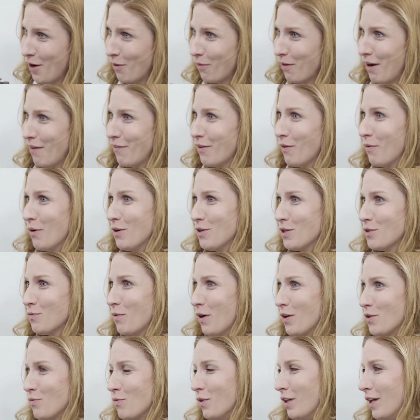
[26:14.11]
where everyone just
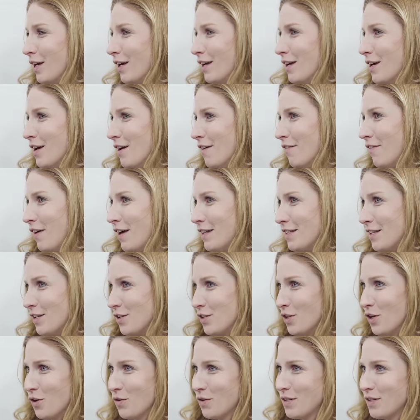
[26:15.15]
wears really fancy
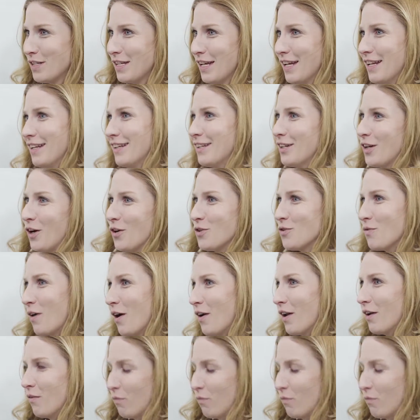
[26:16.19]
suits and goes around